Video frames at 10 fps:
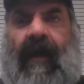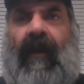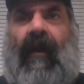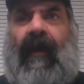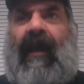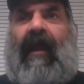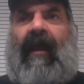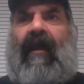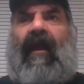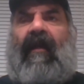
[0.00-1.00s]
I don't know. It,
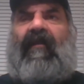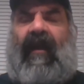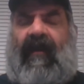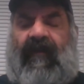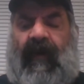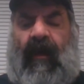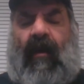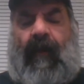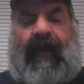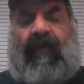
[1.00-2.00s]
it it's it's very
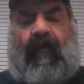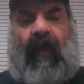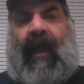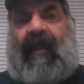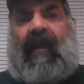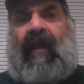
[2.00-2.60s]
hard because we, I,